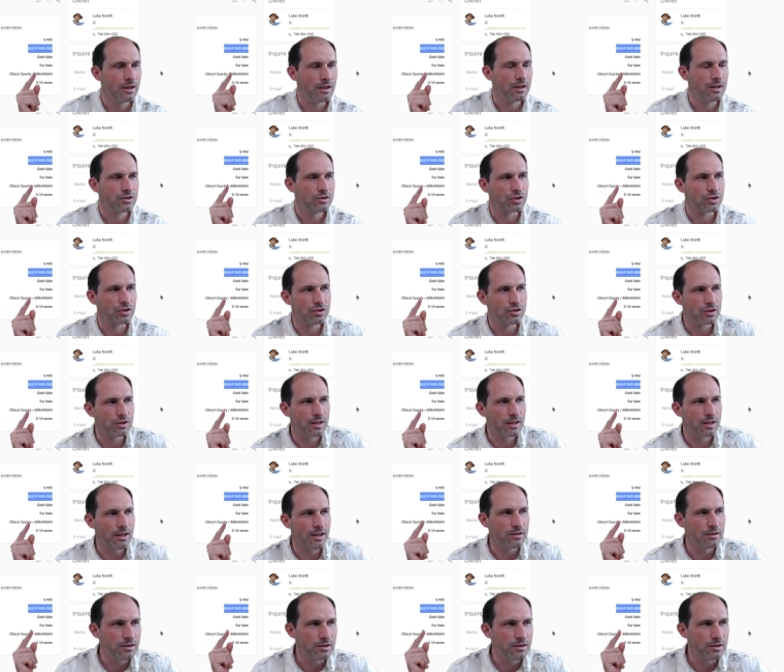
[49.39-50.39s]
Chakut
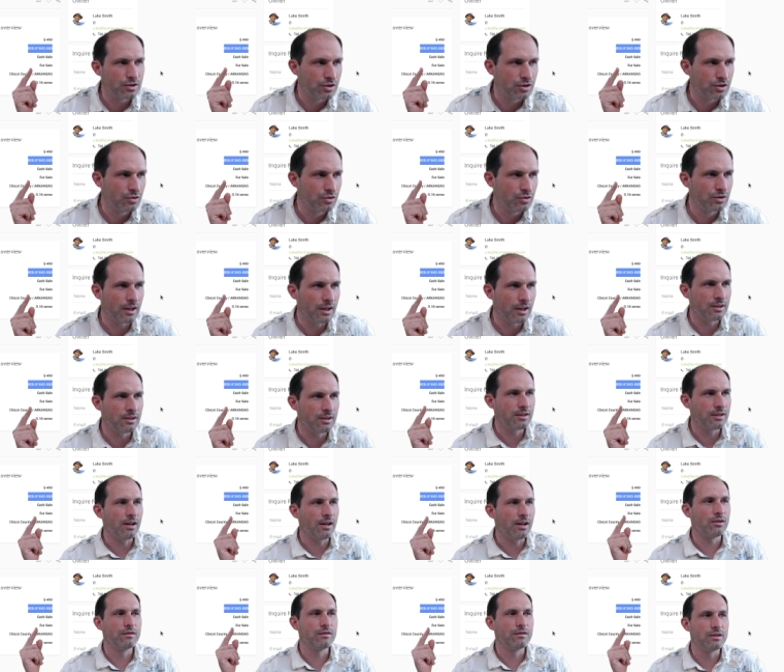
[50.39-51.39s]
County, Chicoot County,
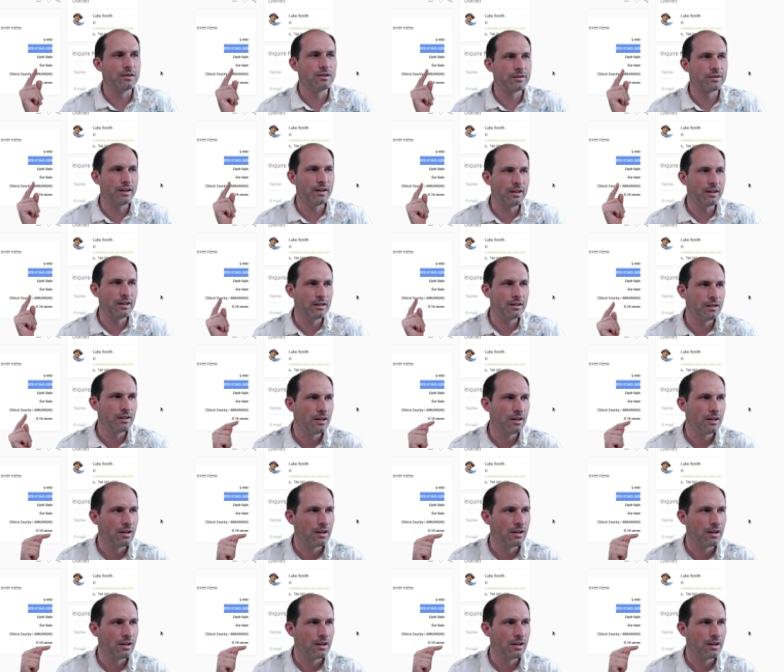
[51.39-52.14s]
however you say it,